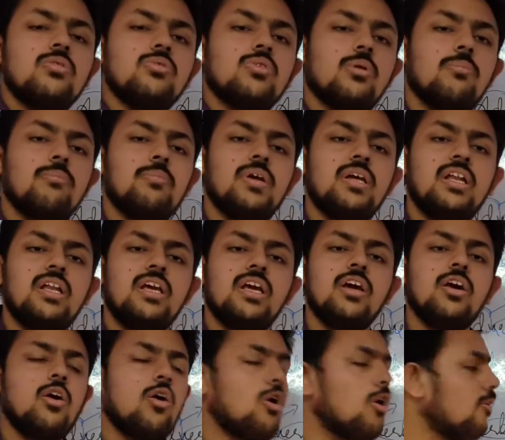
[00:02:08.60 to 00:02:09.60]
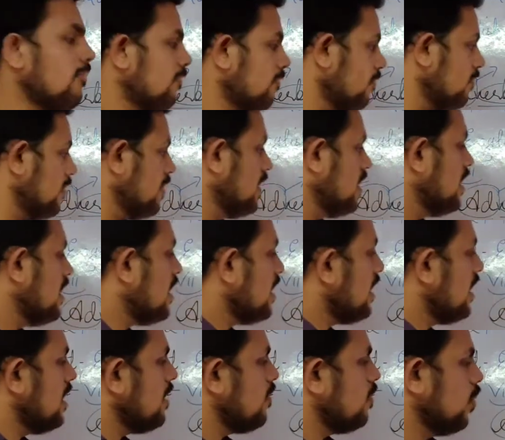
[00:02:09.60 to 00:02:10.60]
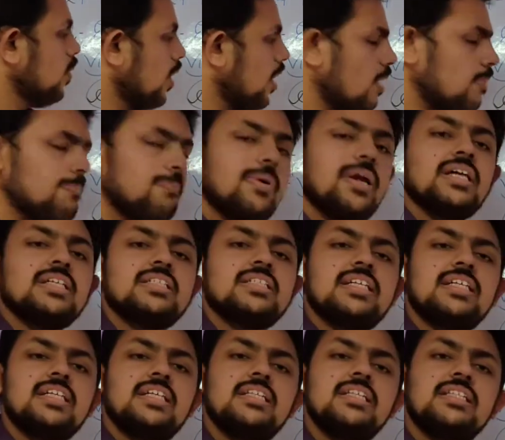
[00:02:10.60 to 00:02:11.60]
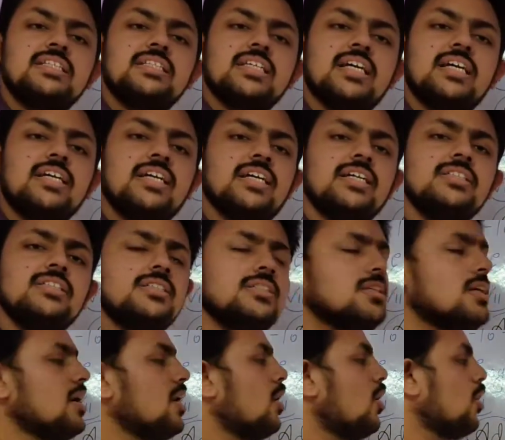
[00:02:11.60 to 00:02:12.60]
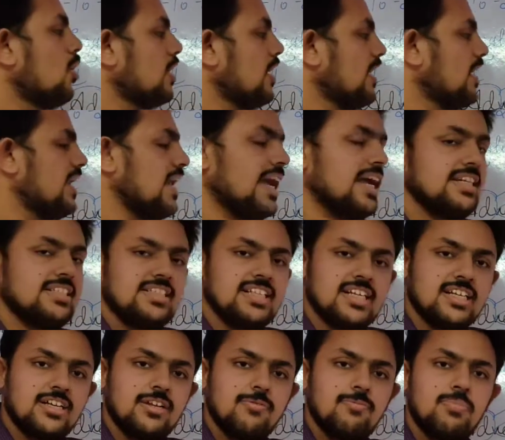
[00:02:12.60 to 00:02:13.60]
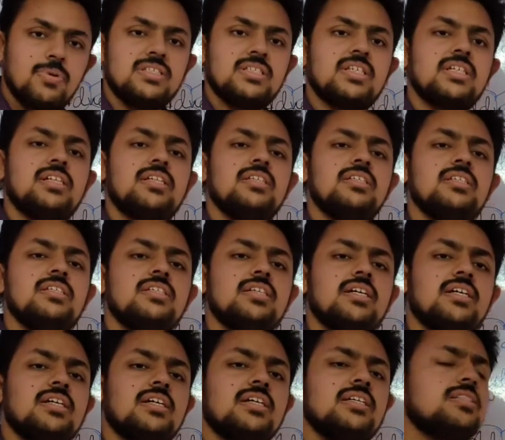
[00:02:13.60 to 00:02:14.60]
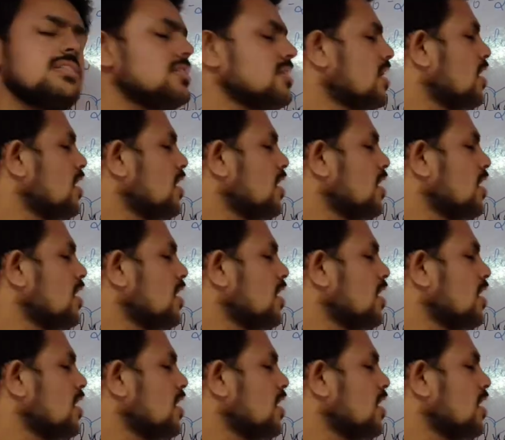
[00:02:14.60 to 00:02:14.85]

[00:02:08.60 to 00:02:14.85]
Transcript: to the meaning of a verb present in the sentence or an adjective present in the sentence